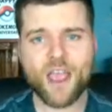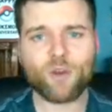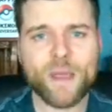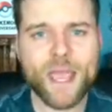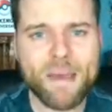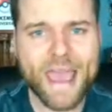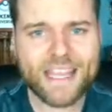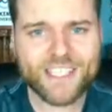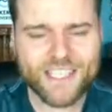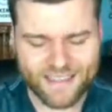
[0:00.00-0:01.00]
would be
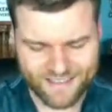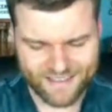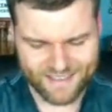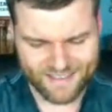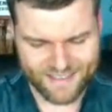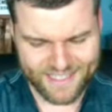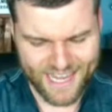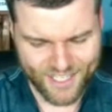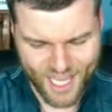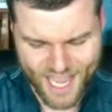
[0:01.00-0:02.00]
amazing.
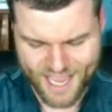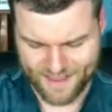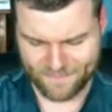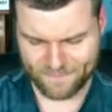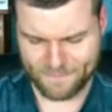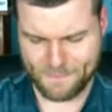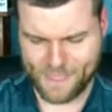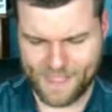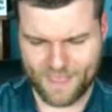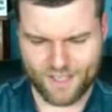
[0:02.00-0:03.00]
Let's see.
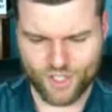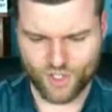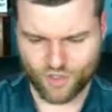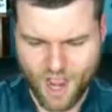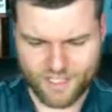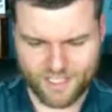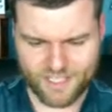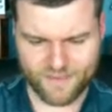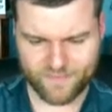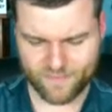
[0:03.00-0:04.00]

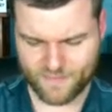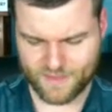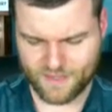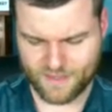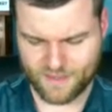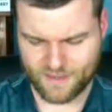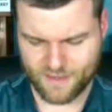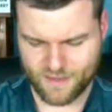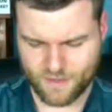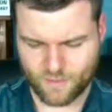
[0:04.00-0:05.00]
Trunks.
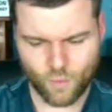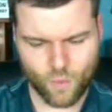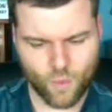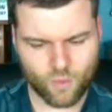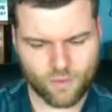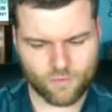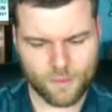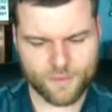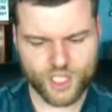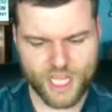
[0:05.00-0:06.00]
Ooh,
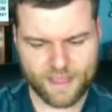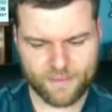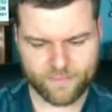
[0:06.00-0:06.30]
Rumshi.